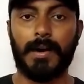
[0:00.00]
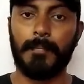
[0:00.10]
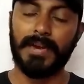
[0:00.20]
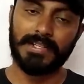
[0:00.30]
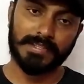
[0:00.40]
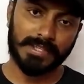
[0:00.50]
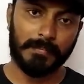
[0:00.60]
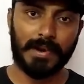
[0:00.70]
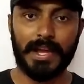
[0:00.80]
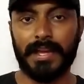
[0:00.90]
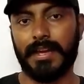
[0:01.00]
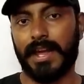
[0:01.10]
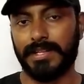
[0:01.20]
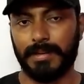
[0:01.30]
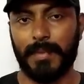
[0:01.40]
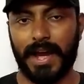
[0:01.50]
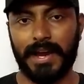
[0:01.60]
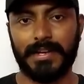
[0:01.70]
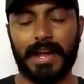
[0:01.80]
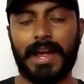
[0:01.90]
meet the supply and
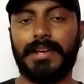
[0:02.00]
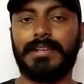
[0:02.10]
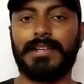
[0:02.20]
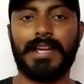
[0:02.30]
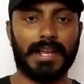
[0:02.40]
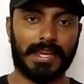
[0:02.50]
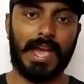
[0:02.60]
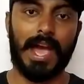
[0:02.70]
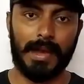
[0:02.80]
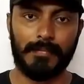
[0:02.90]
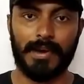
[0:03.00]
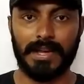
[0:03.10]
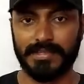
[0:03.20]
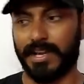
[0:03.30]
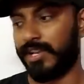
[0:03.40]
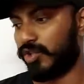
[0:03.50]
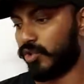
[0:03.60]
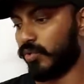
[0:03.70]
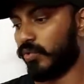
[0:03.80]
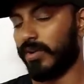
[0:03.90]
demand and get a cab assigned
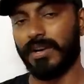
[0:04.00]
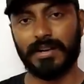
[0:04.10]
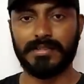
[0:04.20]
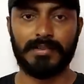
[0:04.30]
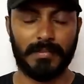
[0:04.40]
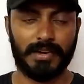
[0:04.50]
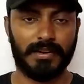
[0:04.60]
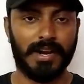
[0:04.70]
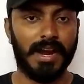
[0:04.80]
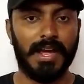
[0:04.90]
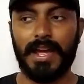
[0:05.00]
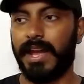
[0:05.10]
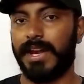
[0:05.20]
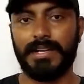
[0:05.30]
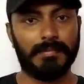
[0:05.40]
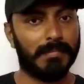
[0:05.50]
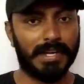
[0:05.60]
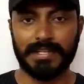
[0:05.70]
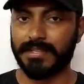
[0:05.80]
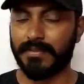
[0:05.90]
to a customer and
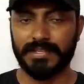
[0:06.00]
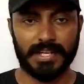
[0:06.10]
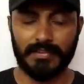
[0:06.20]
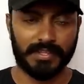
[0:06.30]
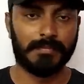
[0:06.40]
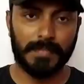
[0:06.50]
billing service and everything.